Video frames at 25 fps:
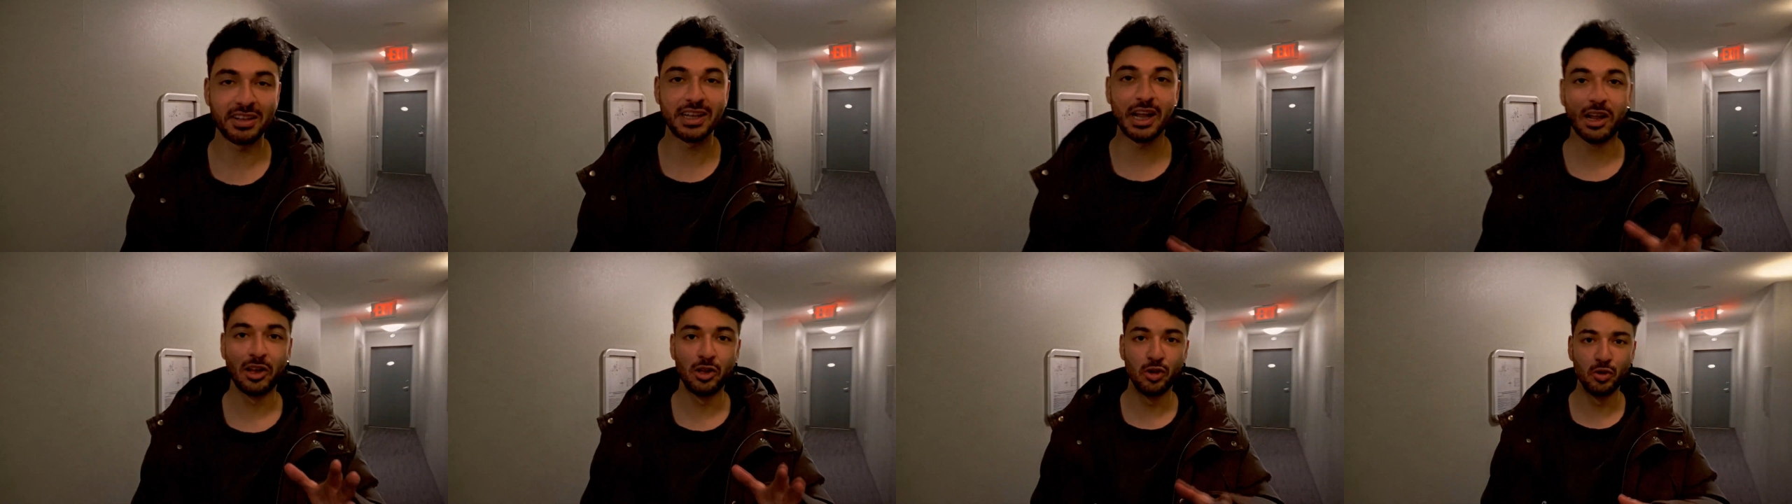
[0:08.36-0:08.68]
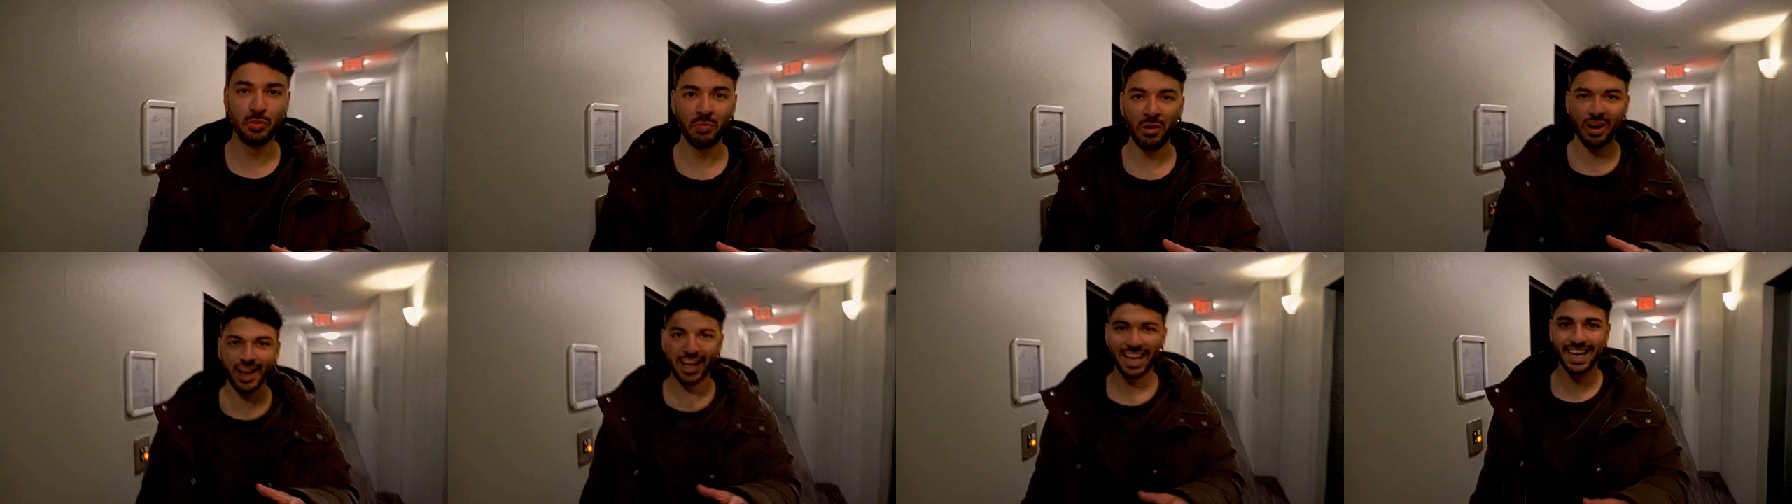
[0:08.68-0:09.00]
out that
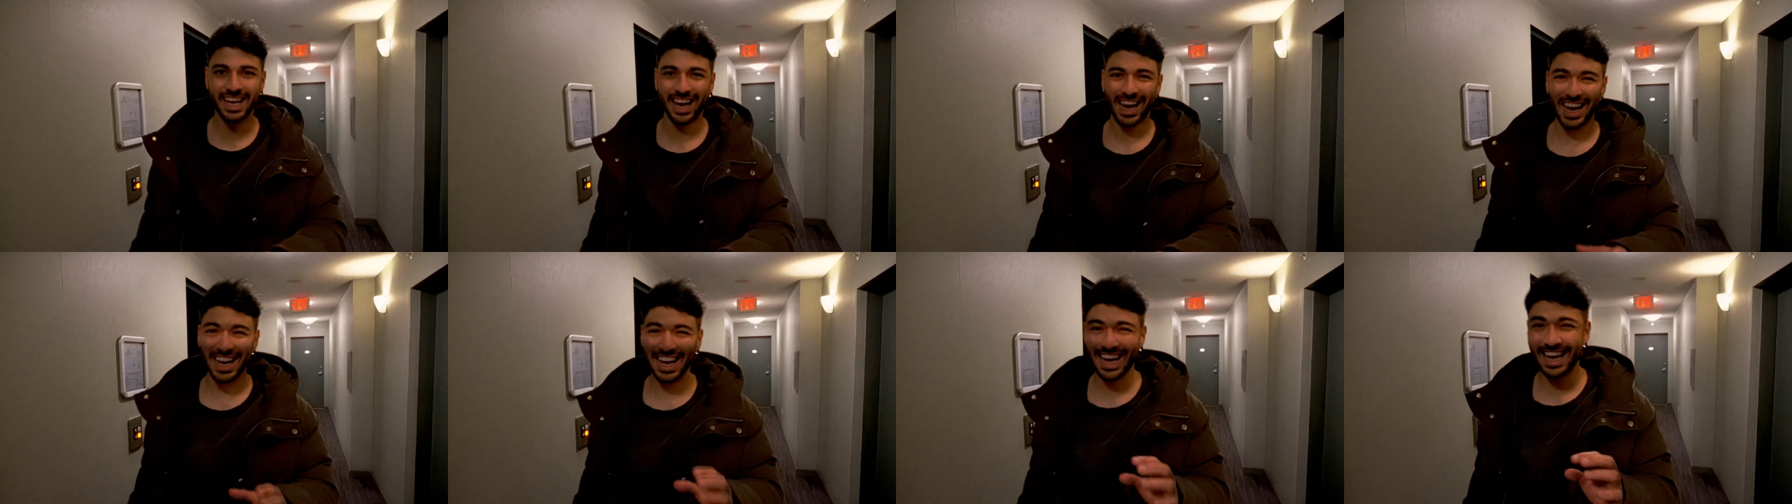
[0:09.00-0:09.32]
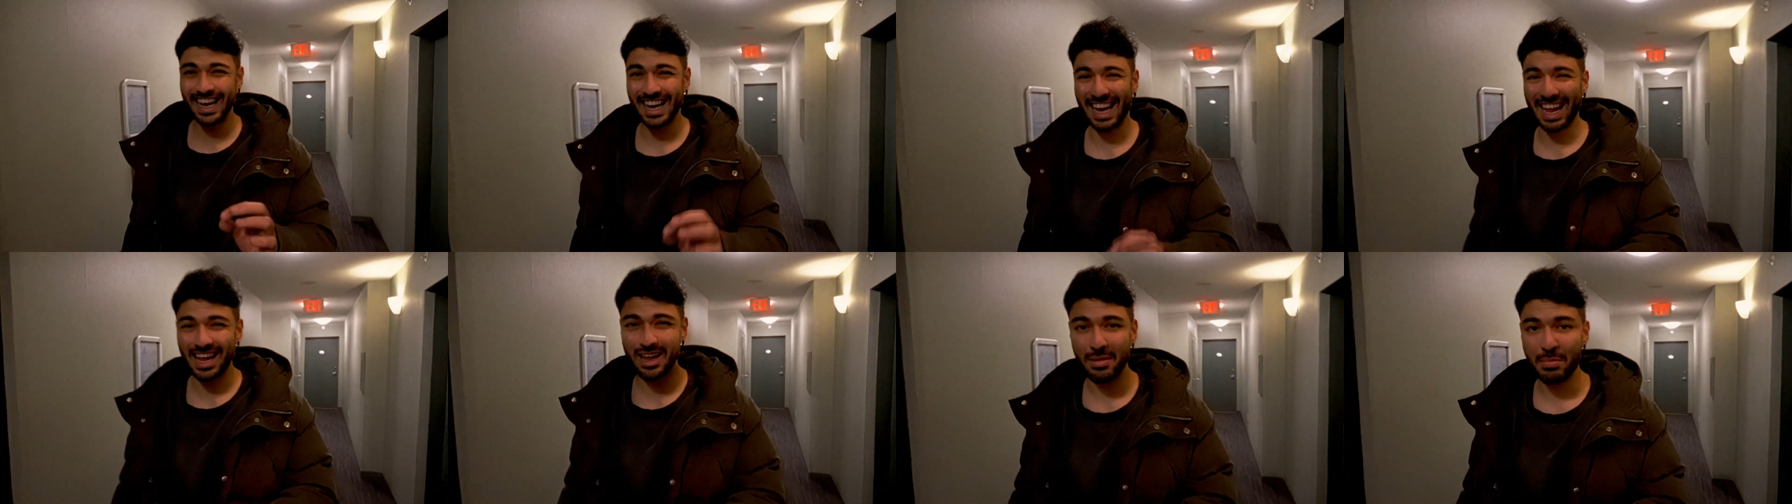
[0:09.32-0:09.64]
Luma AI
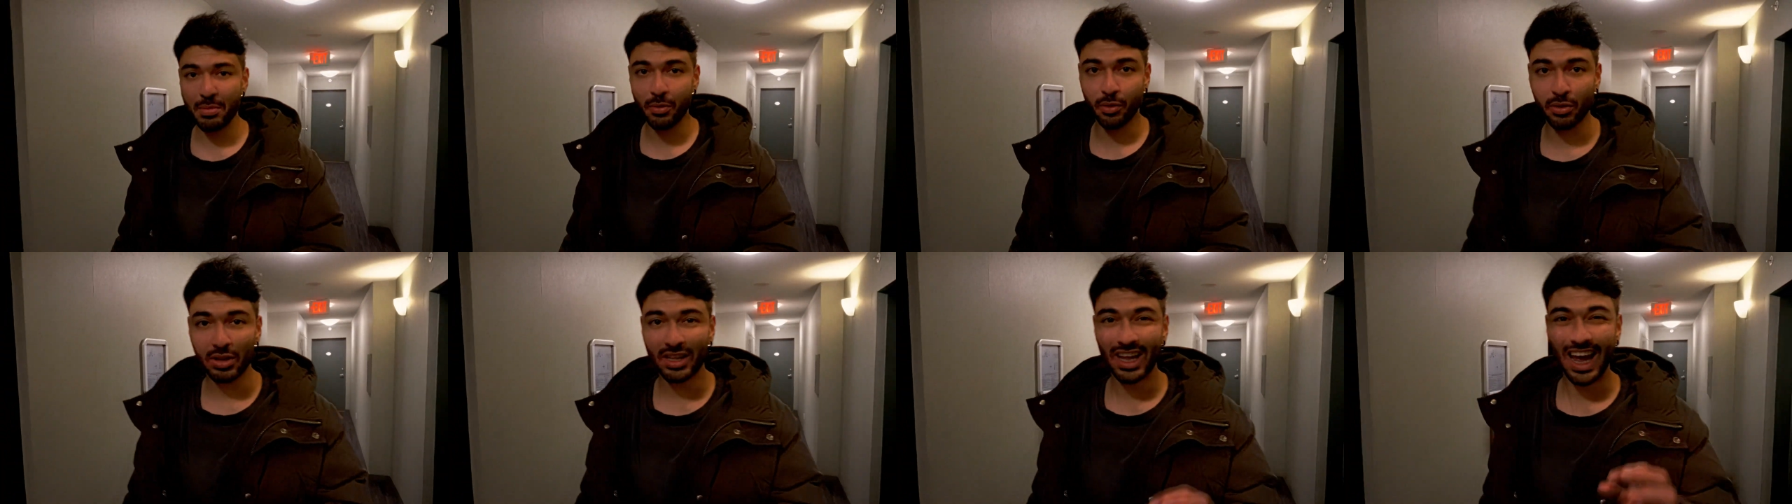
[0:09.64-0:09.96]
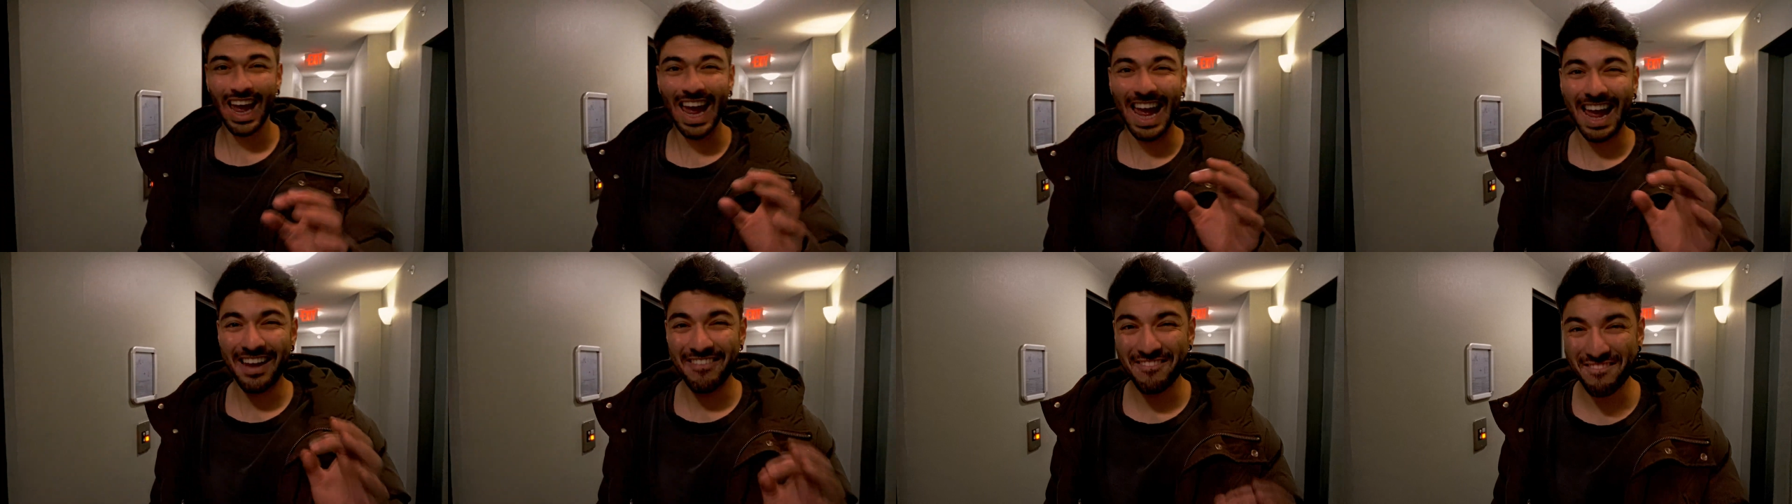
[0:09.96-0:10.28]
enabled